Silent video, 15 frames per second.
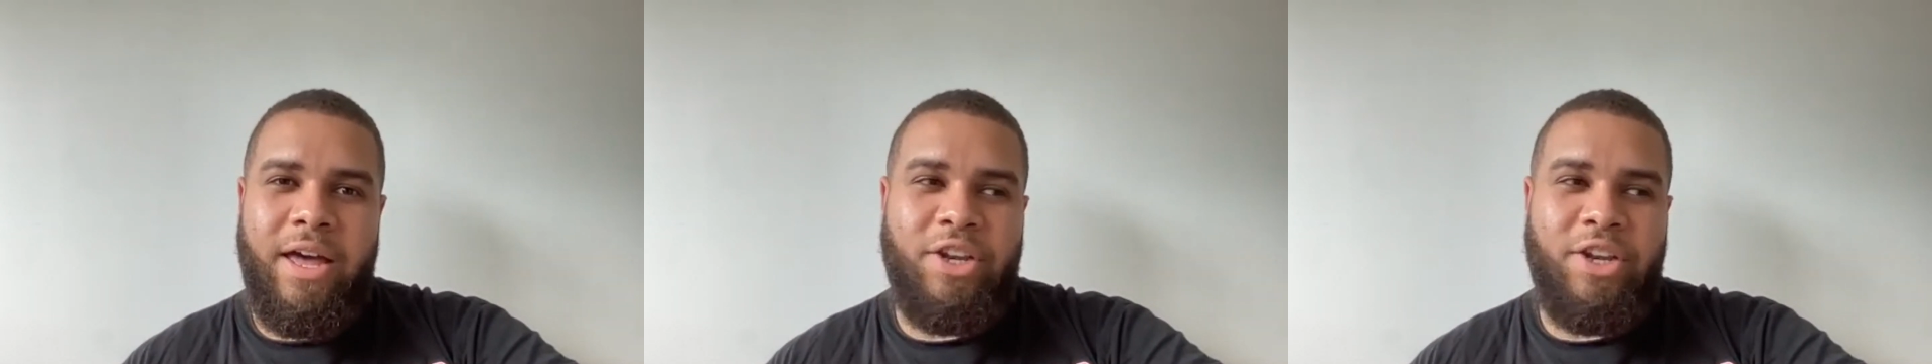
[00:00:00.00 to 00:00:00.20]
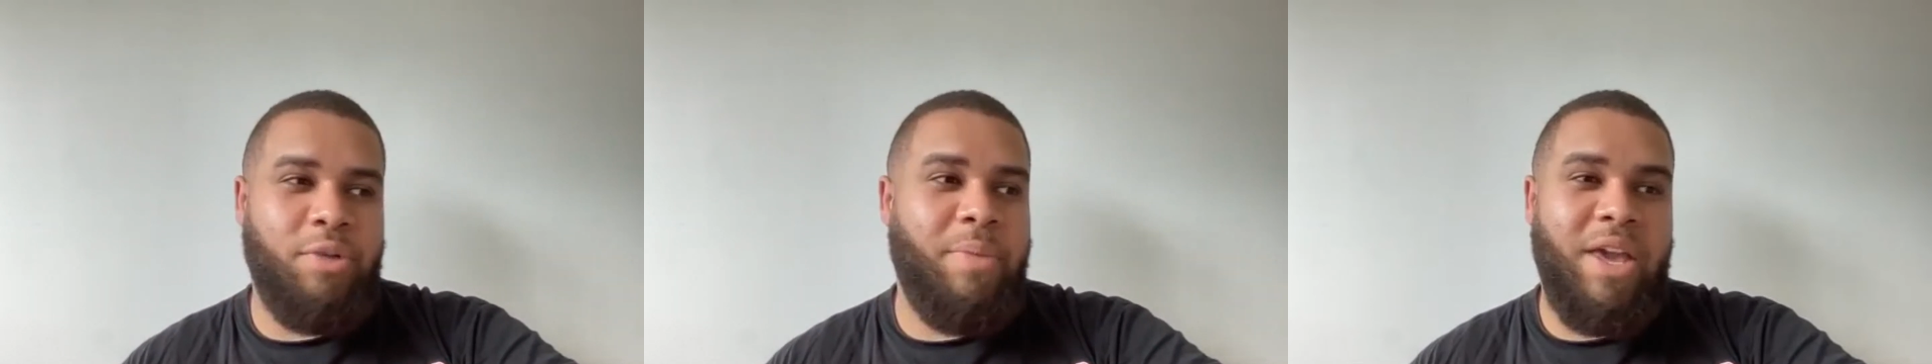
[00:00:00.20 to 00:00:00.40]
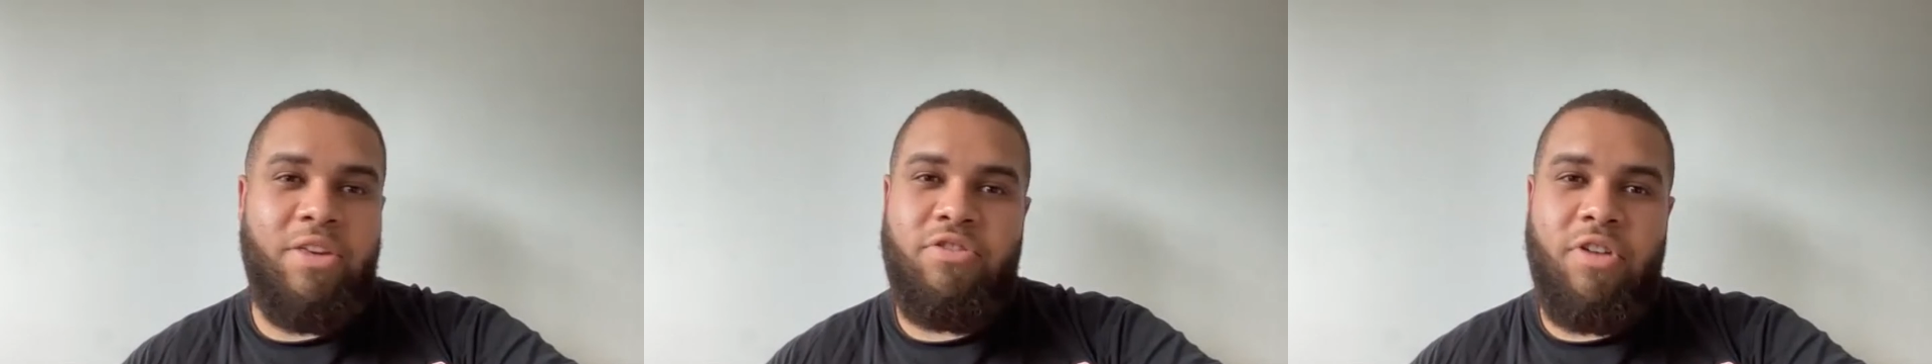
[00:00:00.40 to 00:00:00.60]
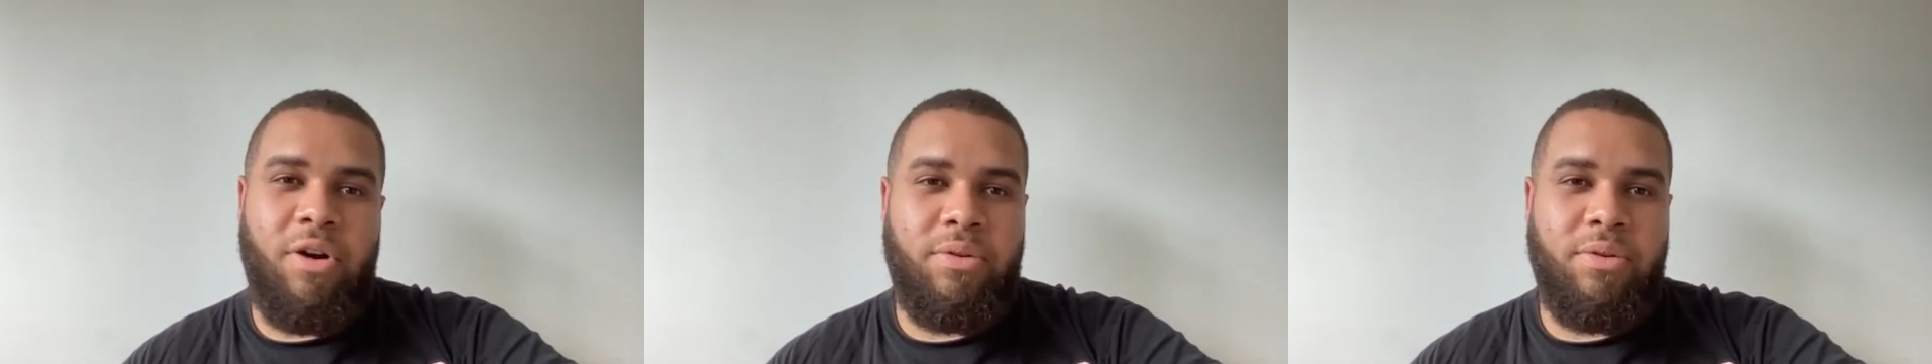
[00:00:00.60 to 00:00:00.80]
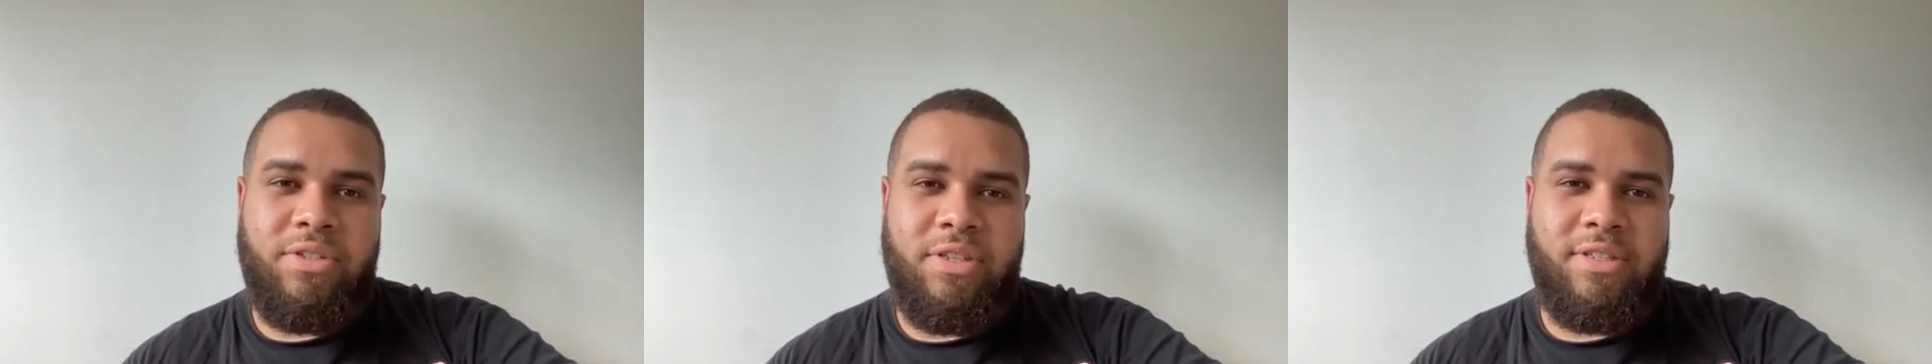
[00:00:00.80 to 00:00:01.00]
and you may
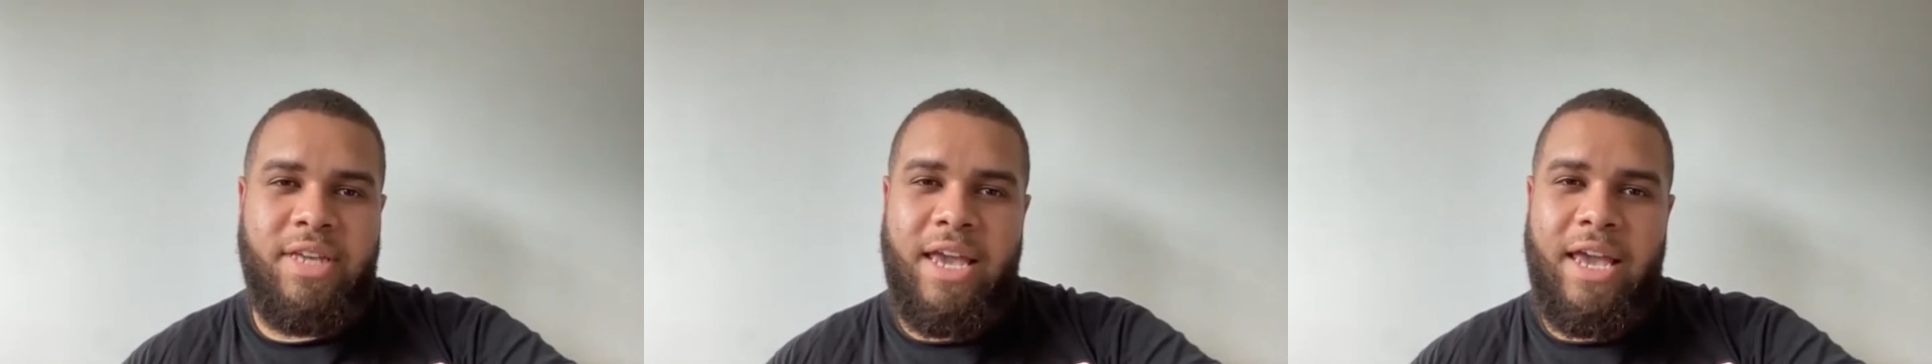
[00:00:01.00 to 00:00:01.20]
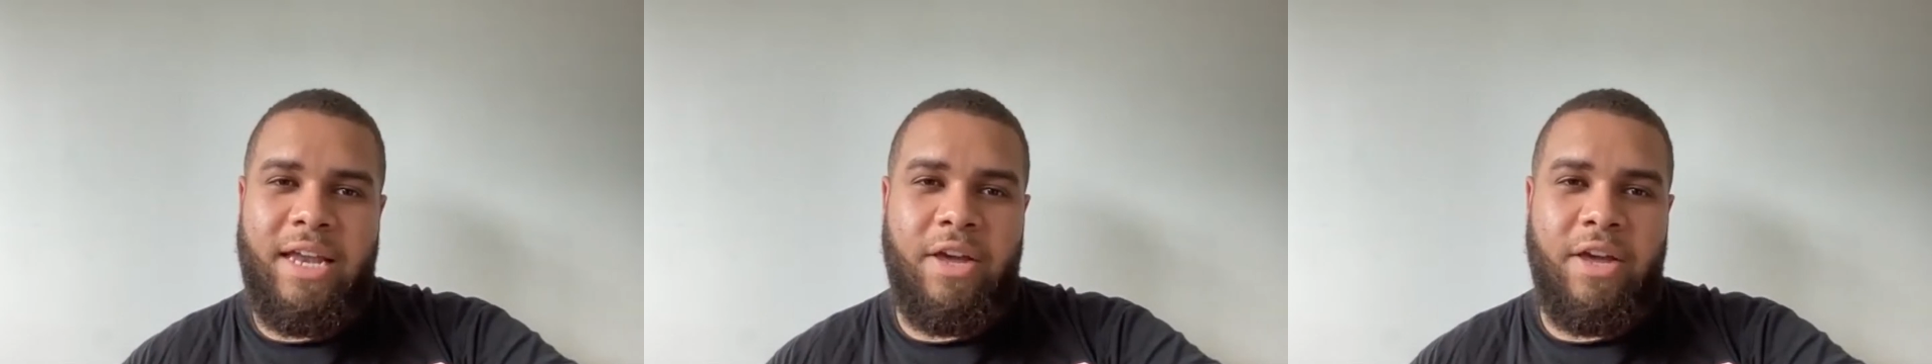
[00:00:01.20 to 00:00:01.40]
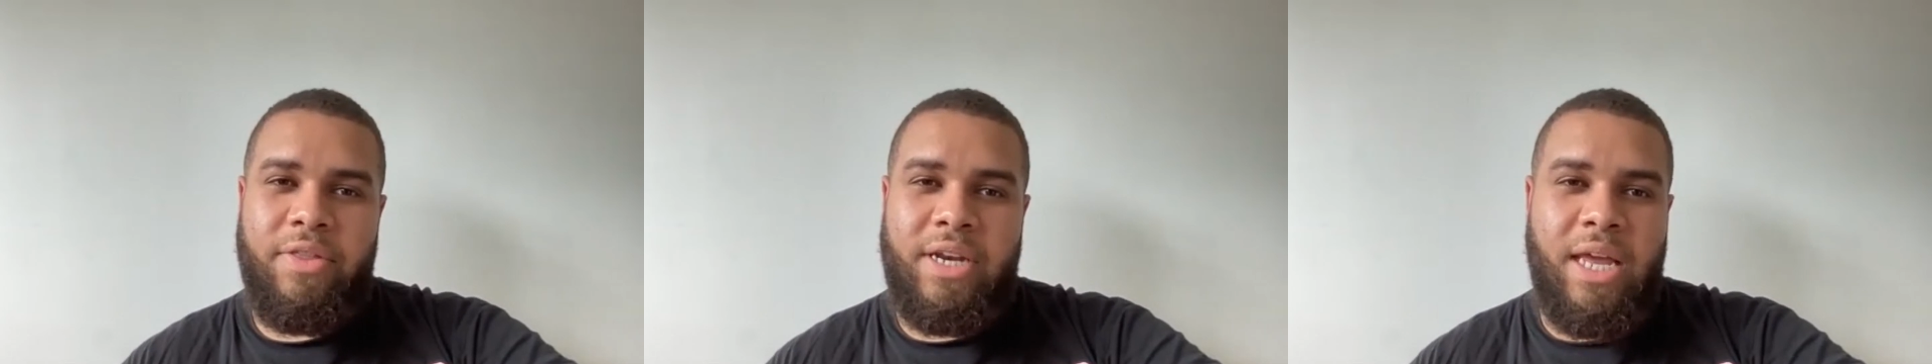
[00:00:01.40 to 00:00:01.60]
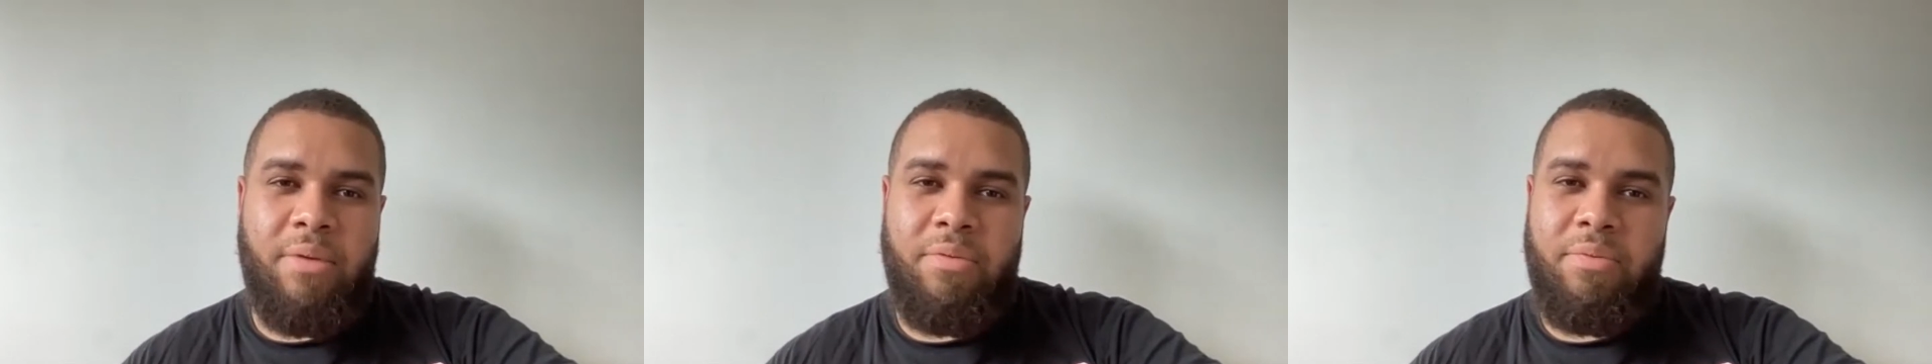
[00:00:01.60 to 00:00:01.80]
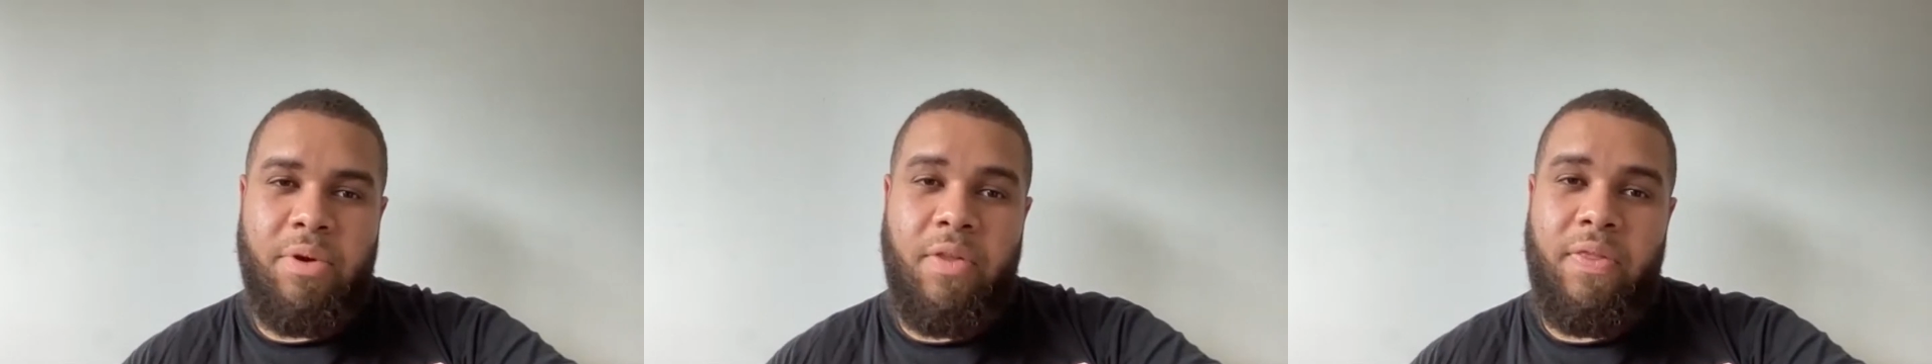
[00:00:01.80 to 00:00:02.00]
struggle to say any other
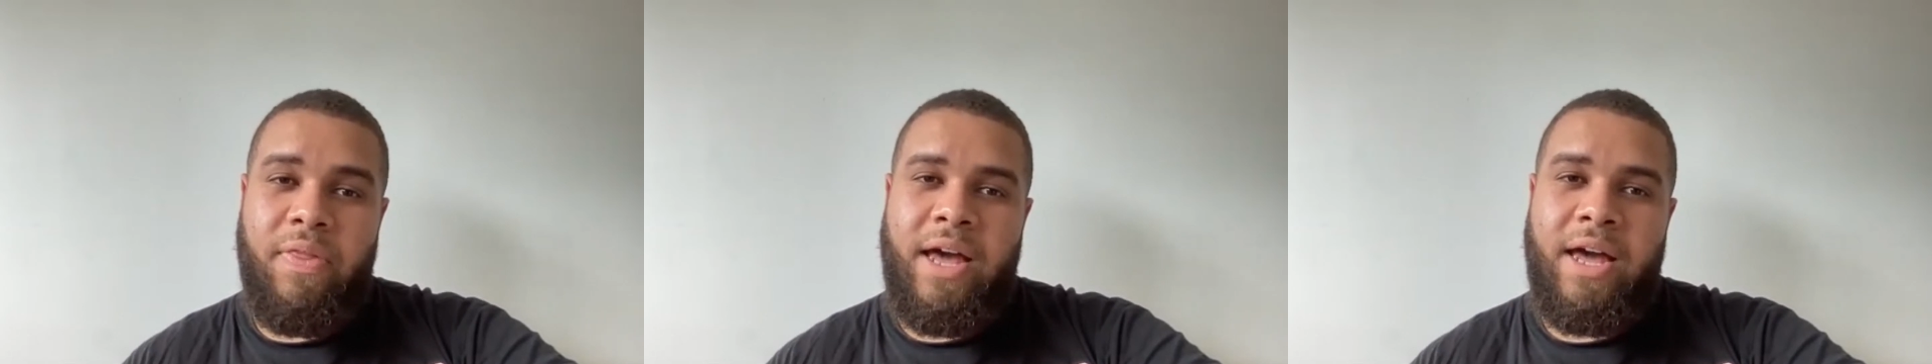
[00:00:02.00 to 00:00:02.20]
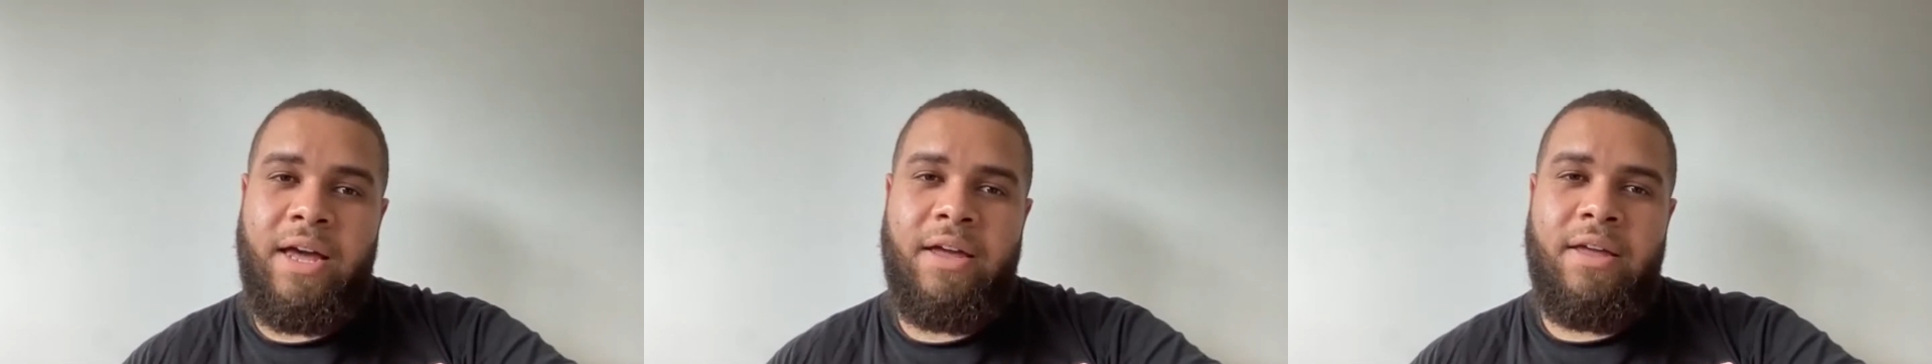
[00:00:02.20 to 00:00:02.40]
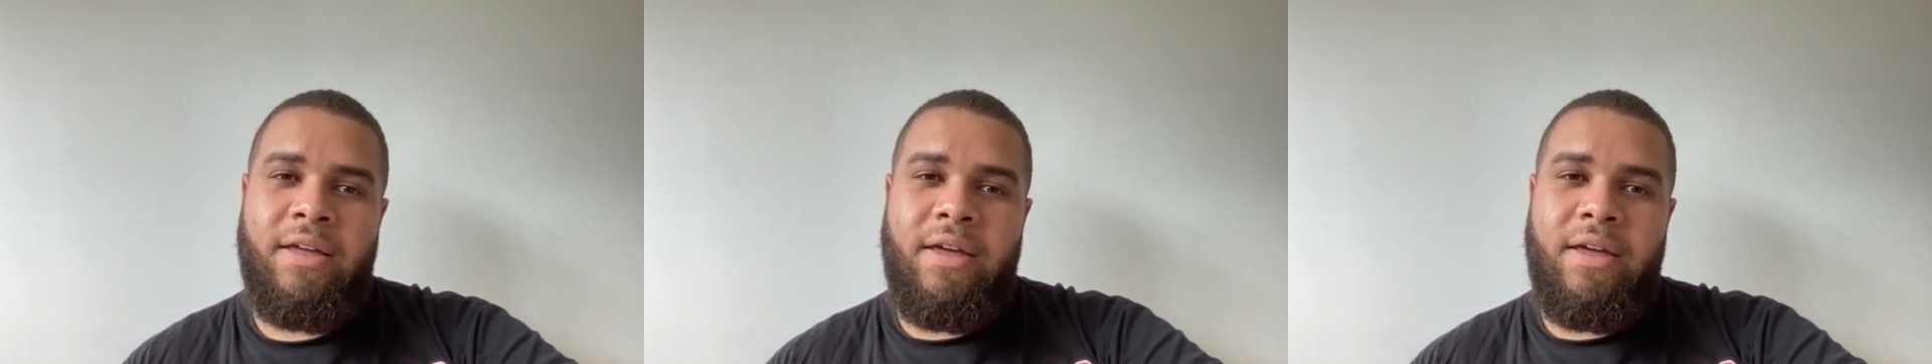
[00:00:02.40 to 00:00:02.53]
names beyond that.